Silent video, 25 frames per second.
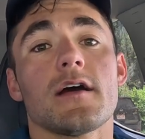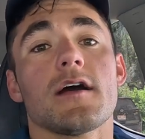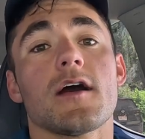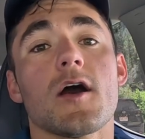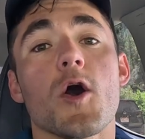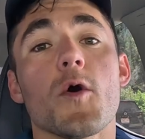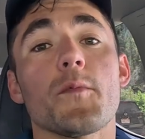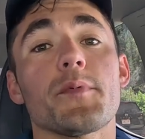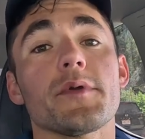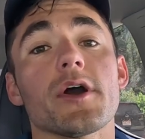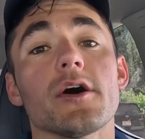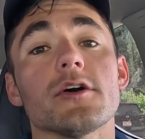
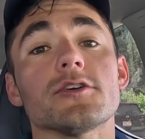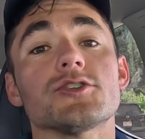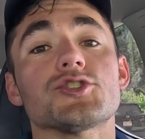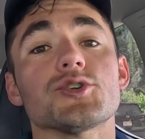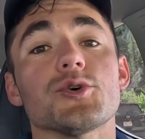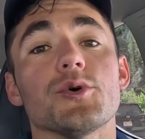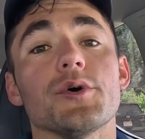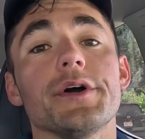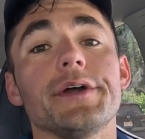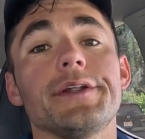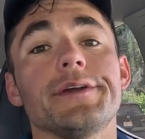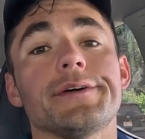Hope you all
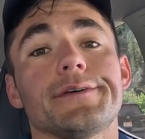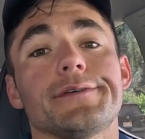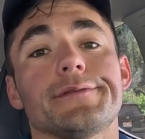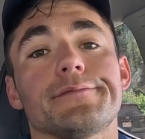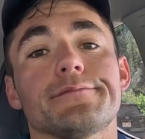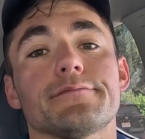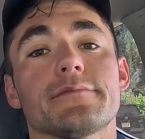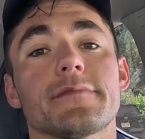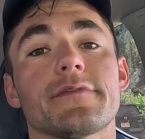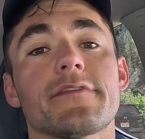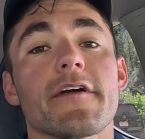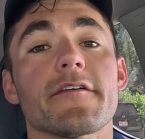enjoyed.
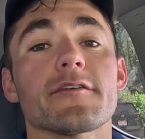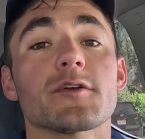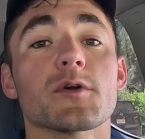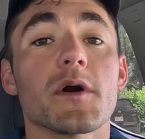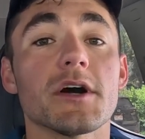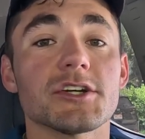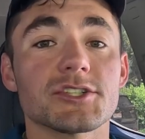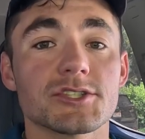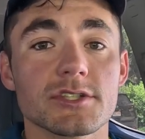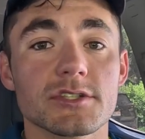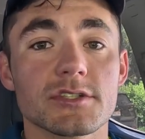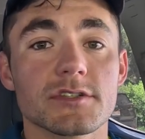If you have any
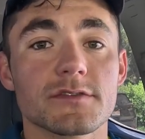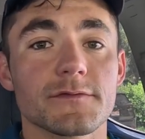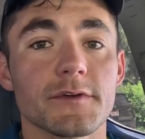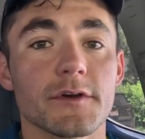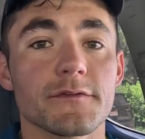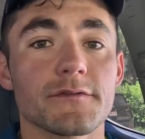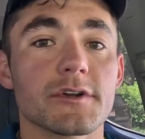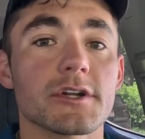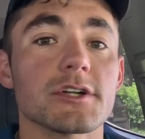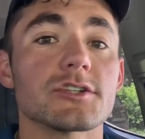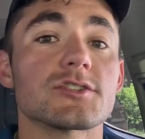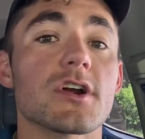questions, feel
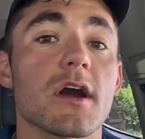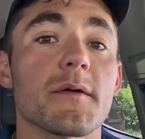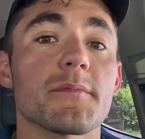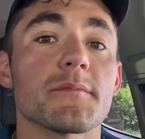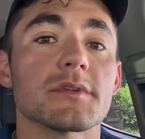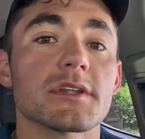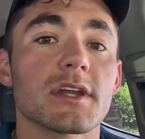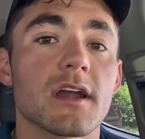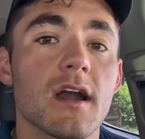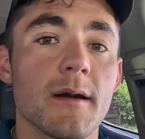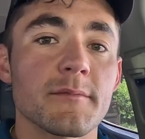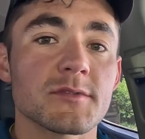free to drop them
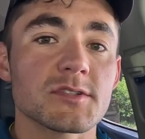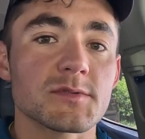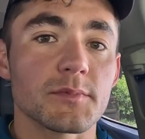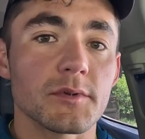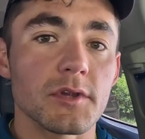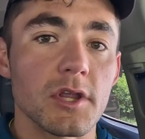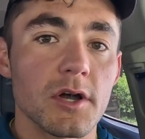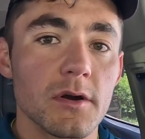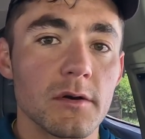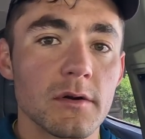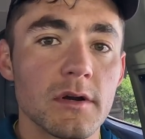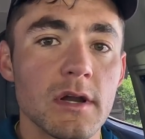in the comments
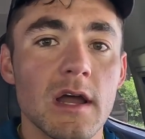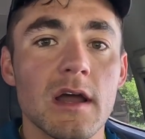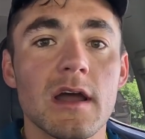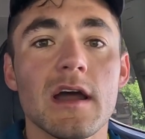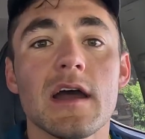below.